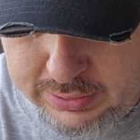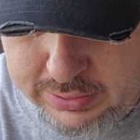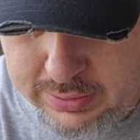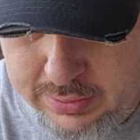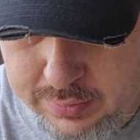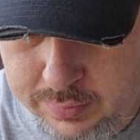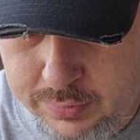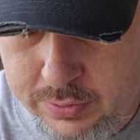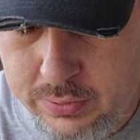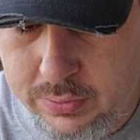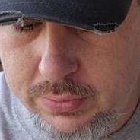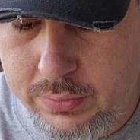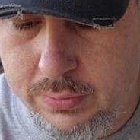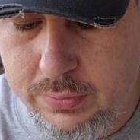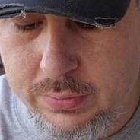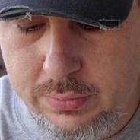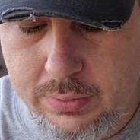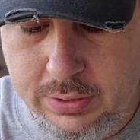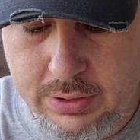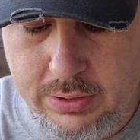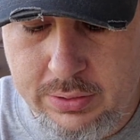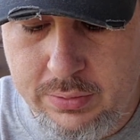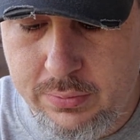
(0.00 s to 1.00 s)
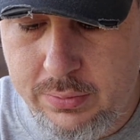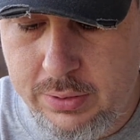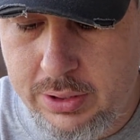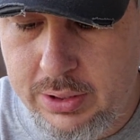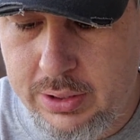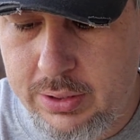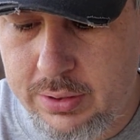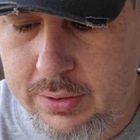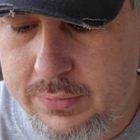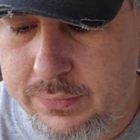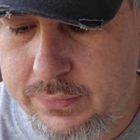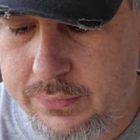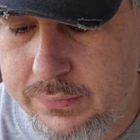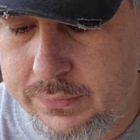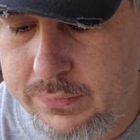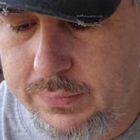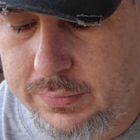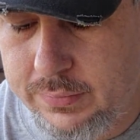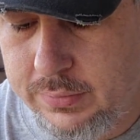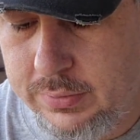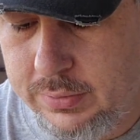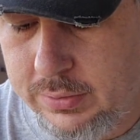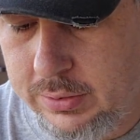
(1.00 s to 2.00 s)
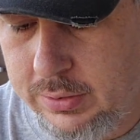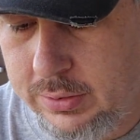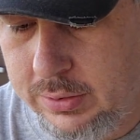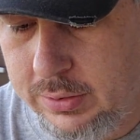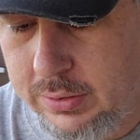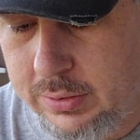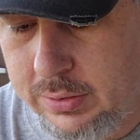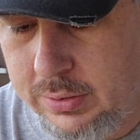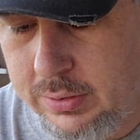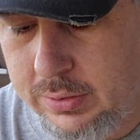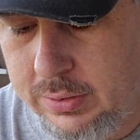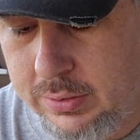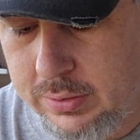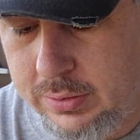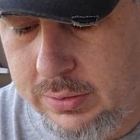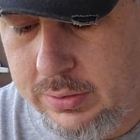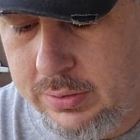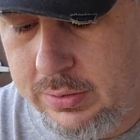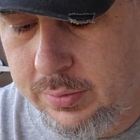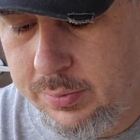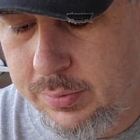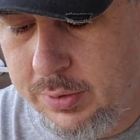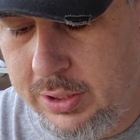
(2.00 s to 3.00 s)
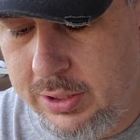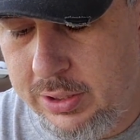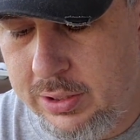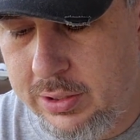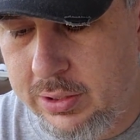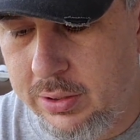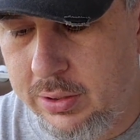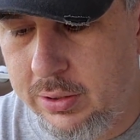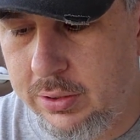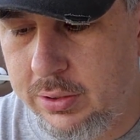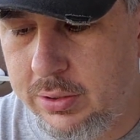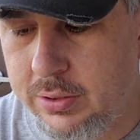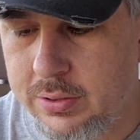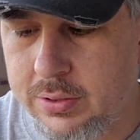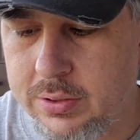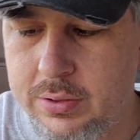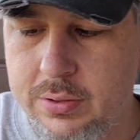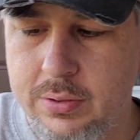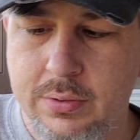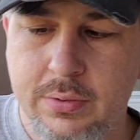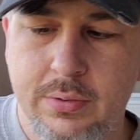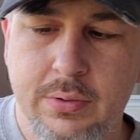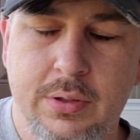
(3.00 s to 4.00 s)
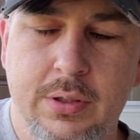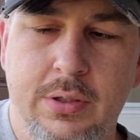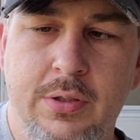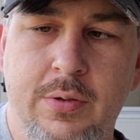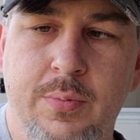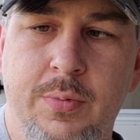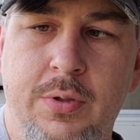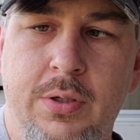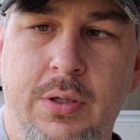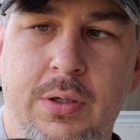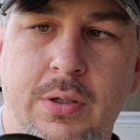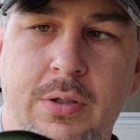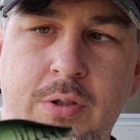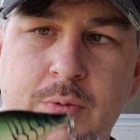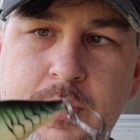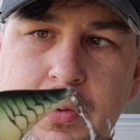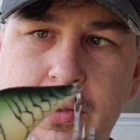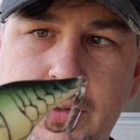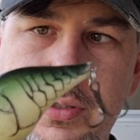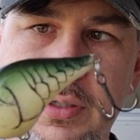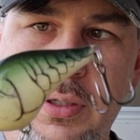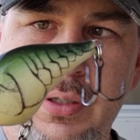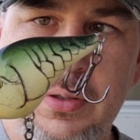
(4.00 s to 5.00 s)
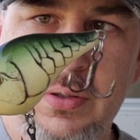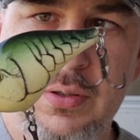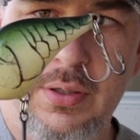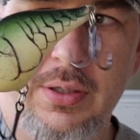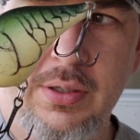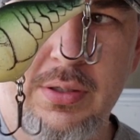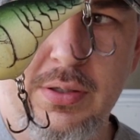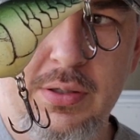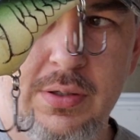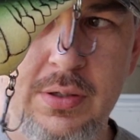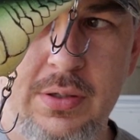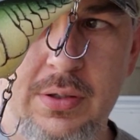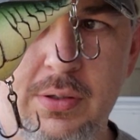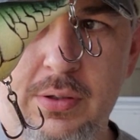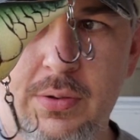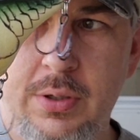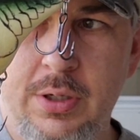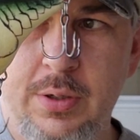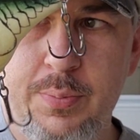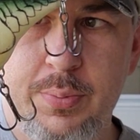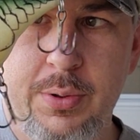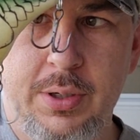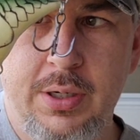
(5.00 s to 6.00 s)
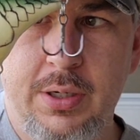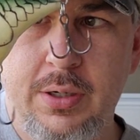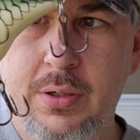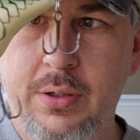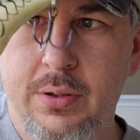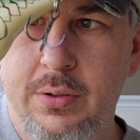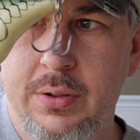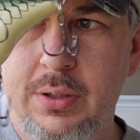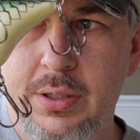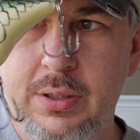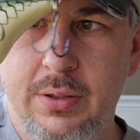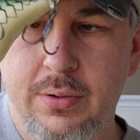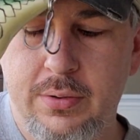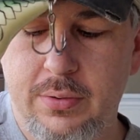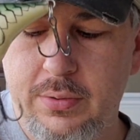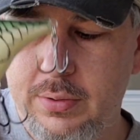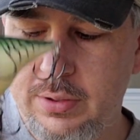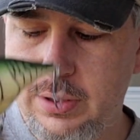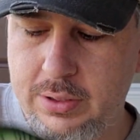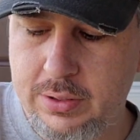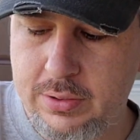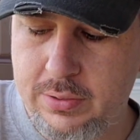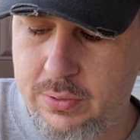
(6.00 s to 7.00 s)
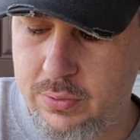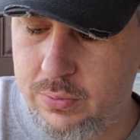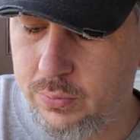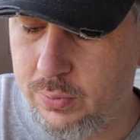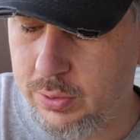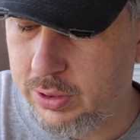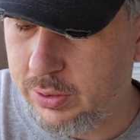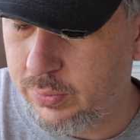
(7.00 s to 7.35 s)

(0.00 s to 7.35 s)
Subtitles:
them too. I do have some Ike colors, custom colors, but that's another great pattern that I do well